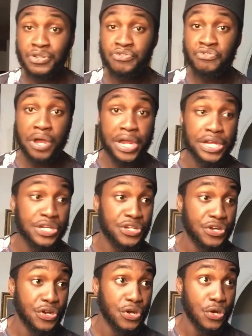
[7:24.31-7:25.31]

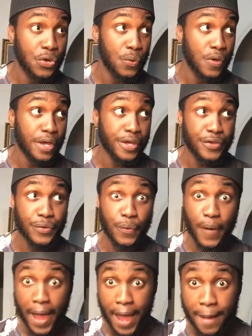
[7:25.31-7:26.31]
Stranger, where
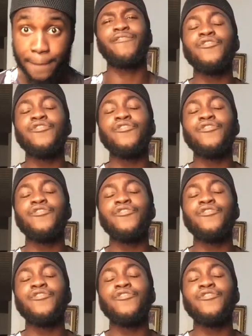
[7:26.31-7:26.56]
you at?